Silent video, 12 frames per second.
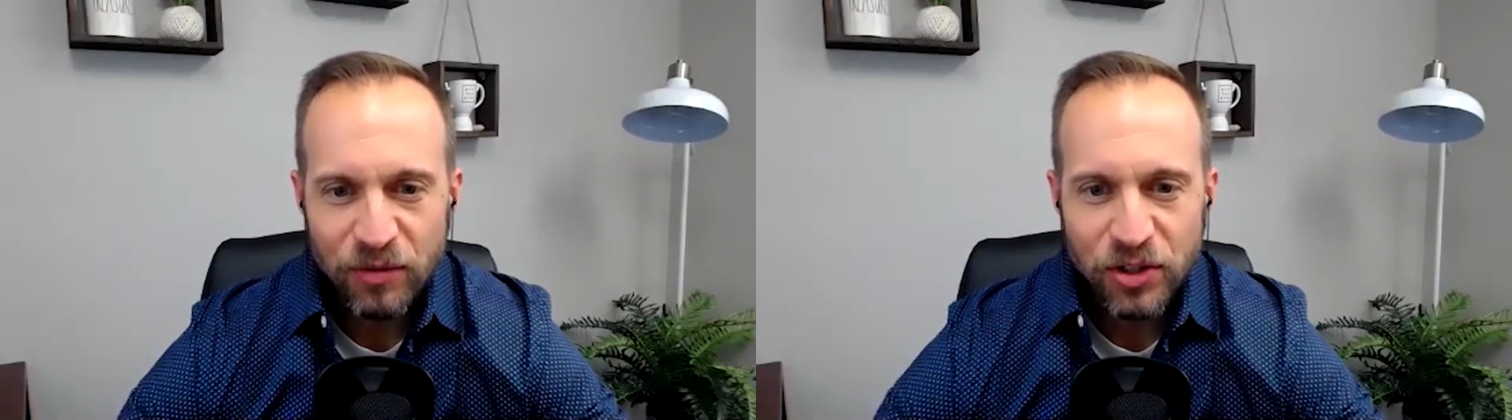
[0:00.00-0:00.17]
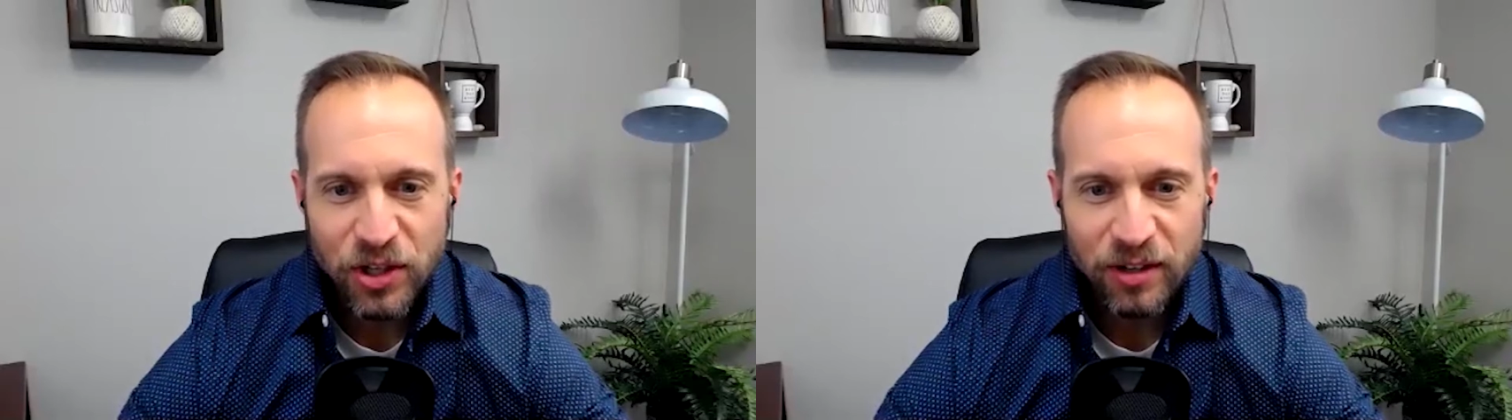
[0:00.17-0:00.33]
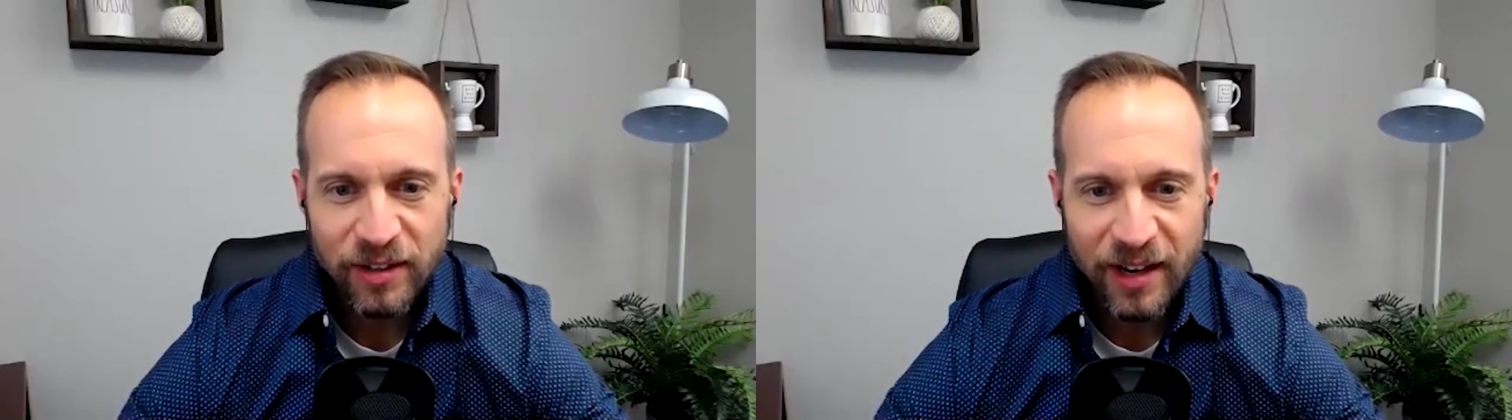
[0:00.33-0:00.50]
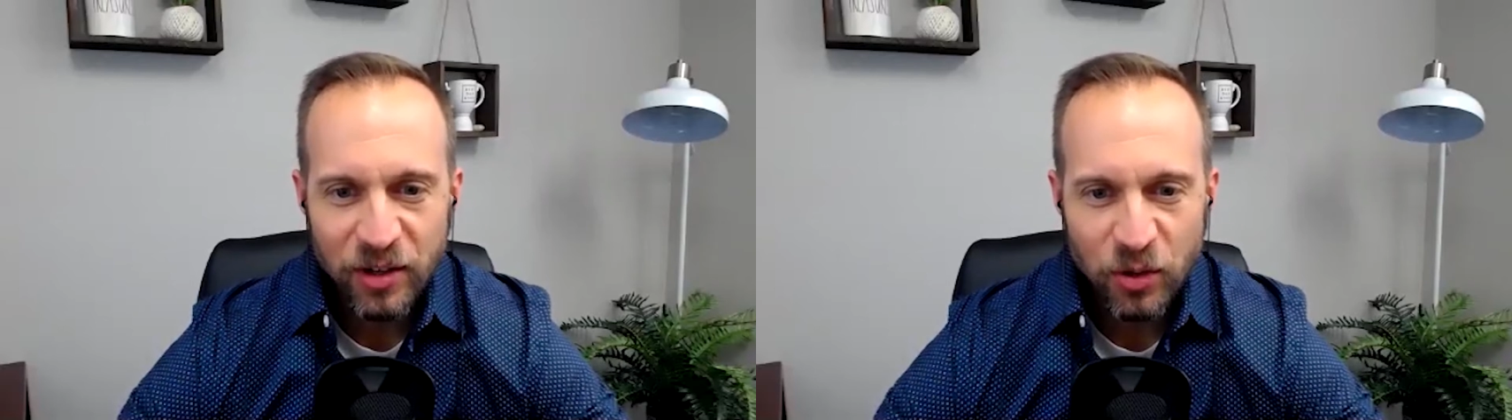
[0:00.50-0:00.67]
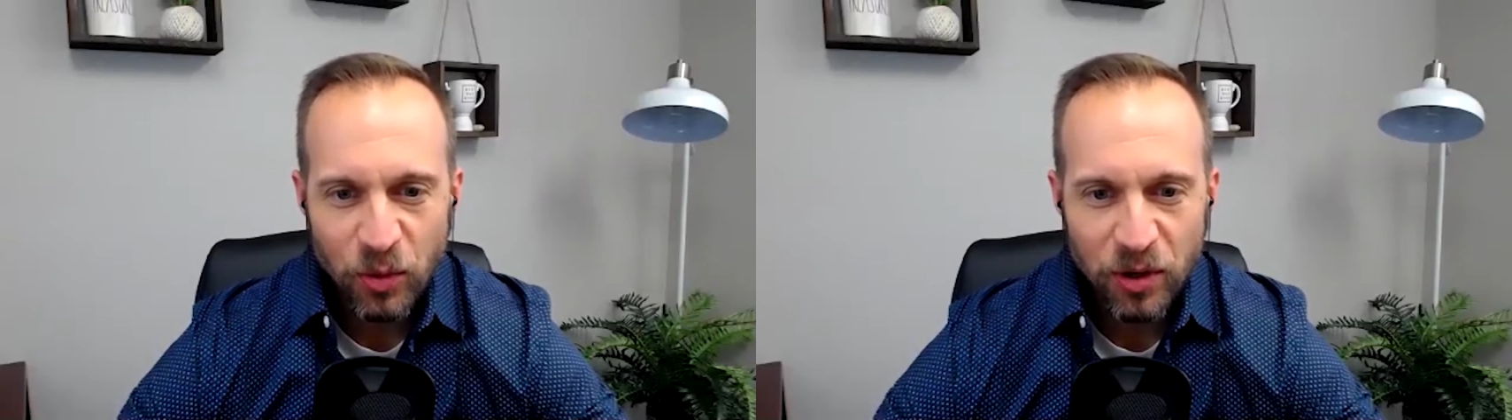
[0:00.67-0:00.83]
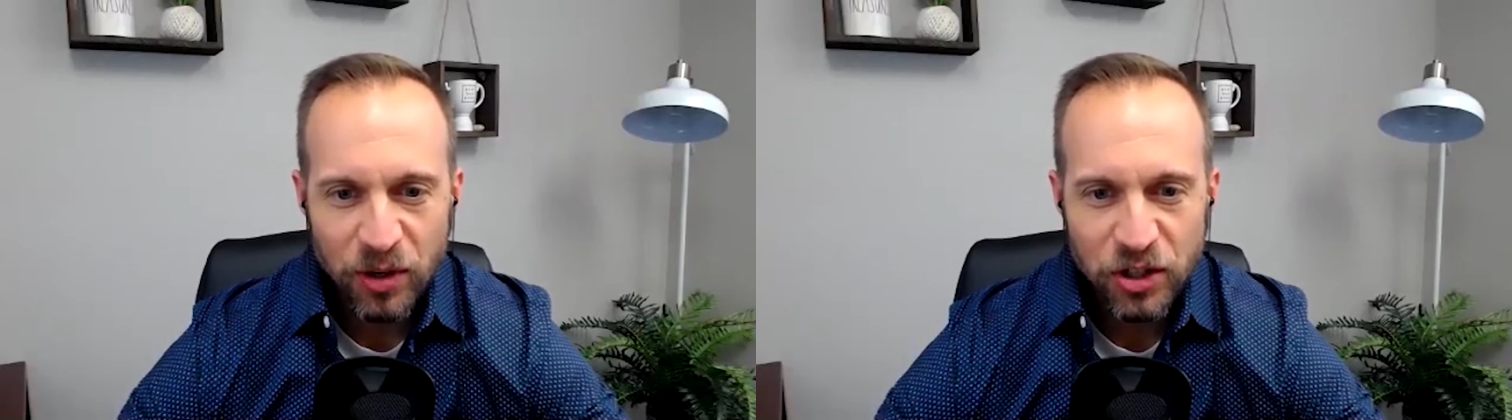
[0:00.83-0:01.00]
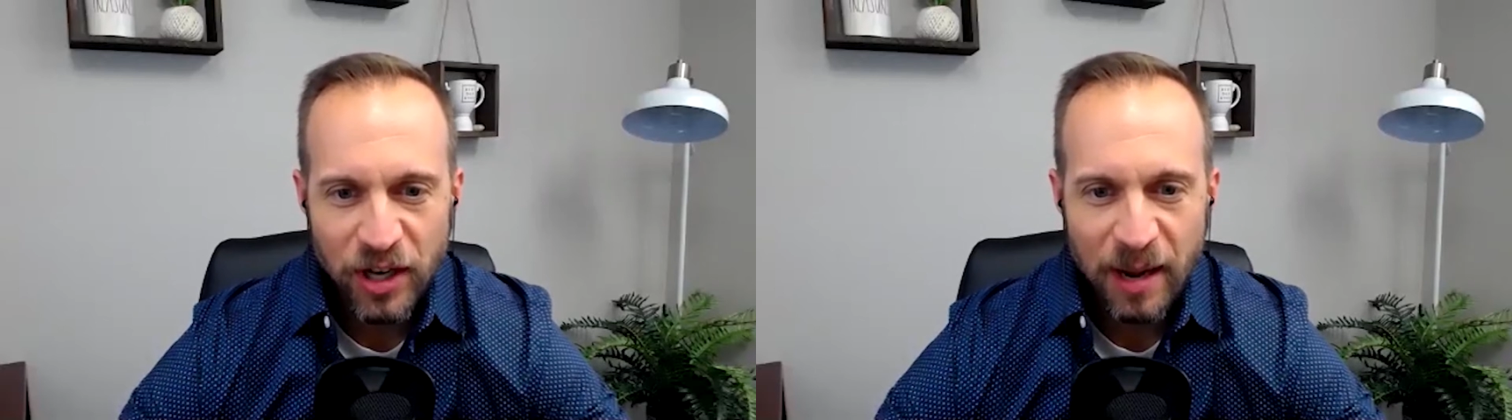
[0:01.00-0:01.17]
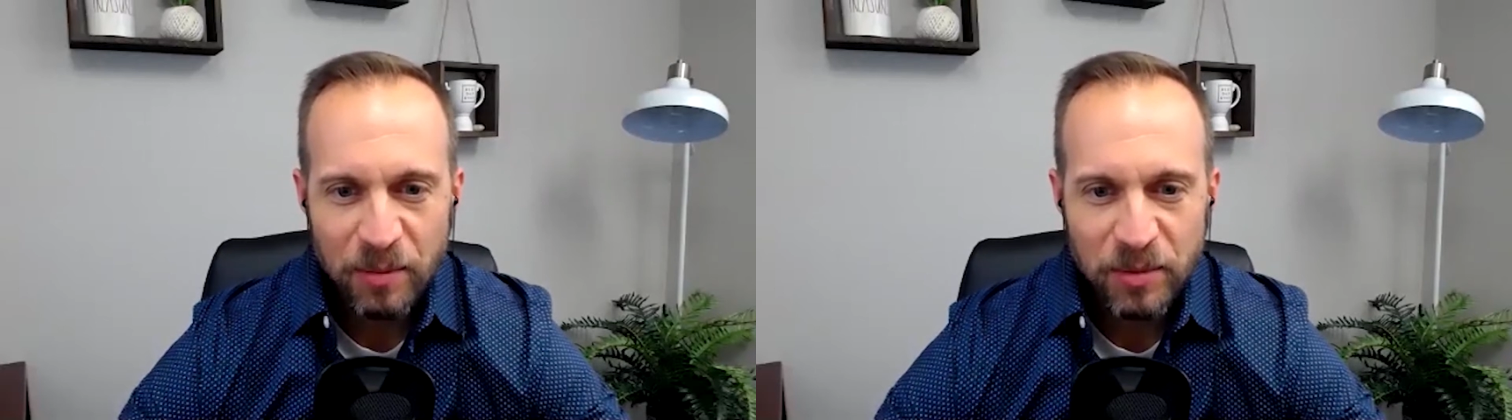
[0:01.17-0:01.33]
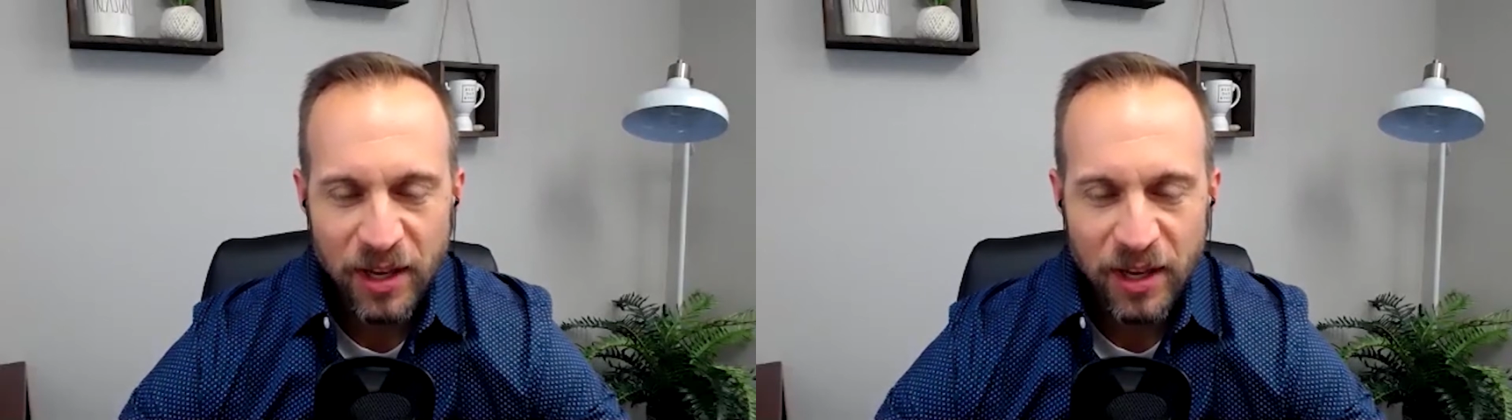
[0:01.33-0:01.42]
shared that in your workshops?